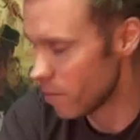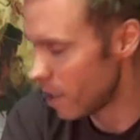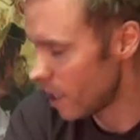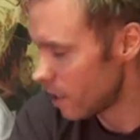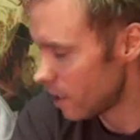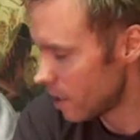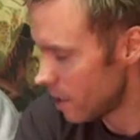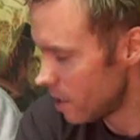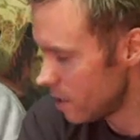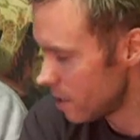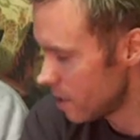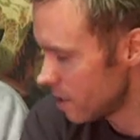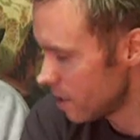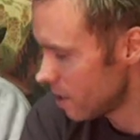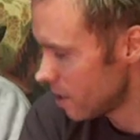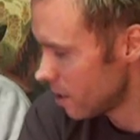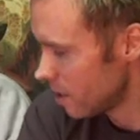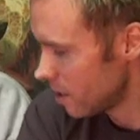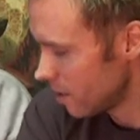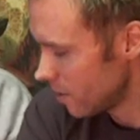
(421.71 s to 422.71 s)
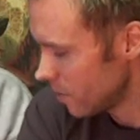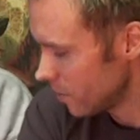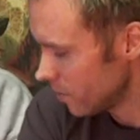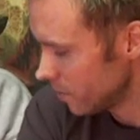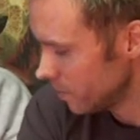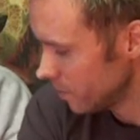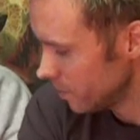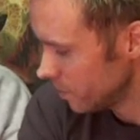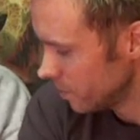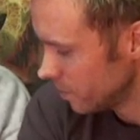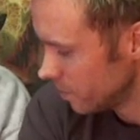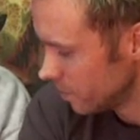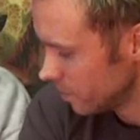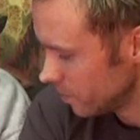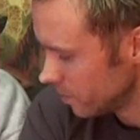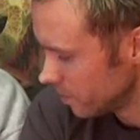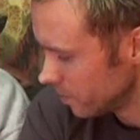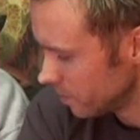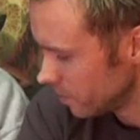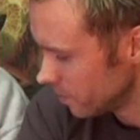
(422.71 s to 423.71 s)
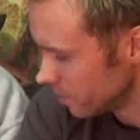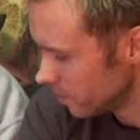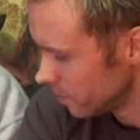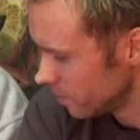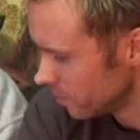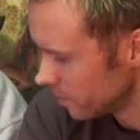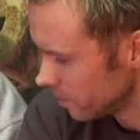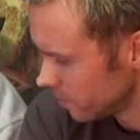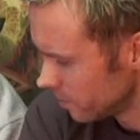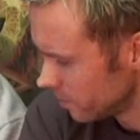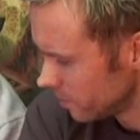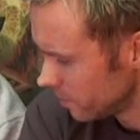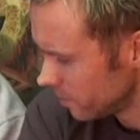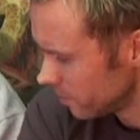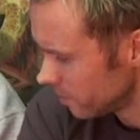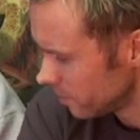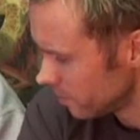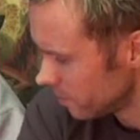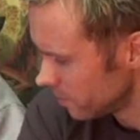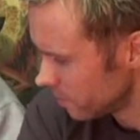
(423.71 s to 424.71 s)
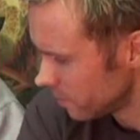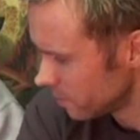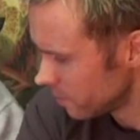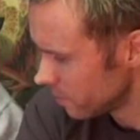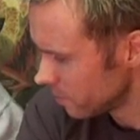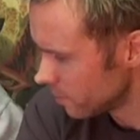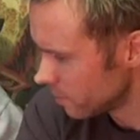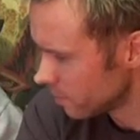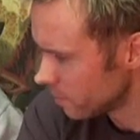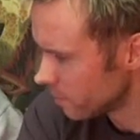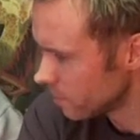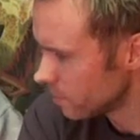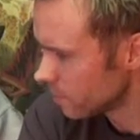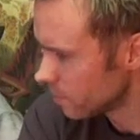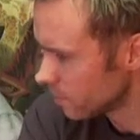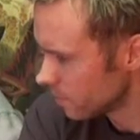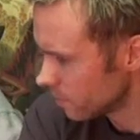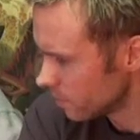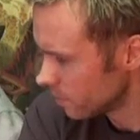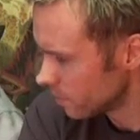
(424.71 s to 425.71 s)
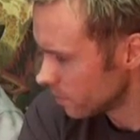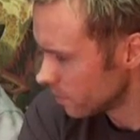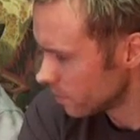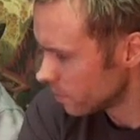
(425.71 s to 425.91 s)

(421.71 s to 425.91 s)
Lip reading: [no speech]